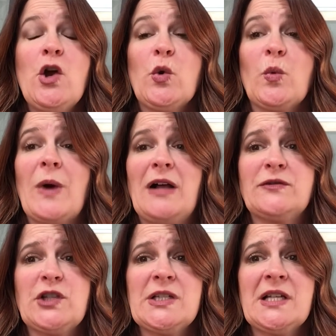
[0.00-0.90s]
Ralph
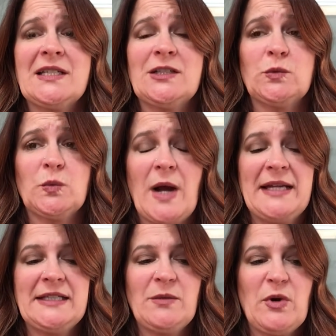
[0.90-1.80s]
just got done
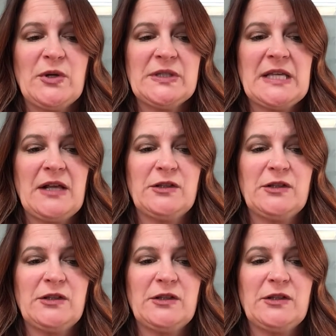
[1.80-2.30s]
riding the motorcycle